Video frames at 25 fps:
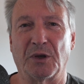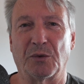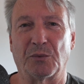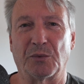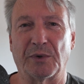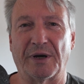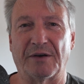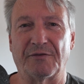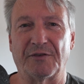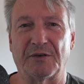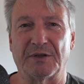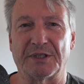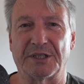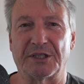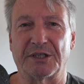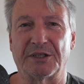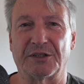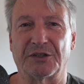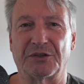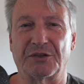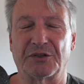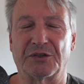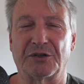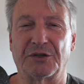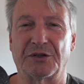
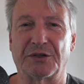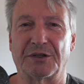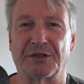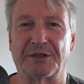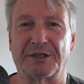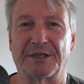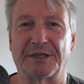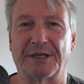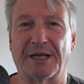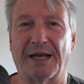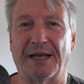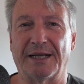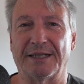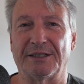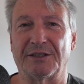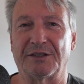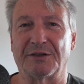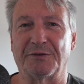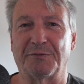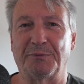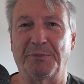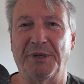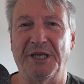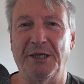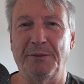references certain kinds
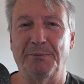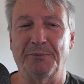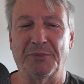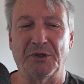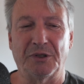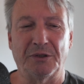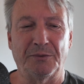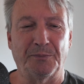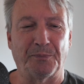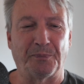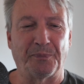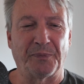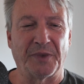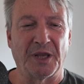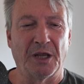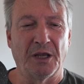of people.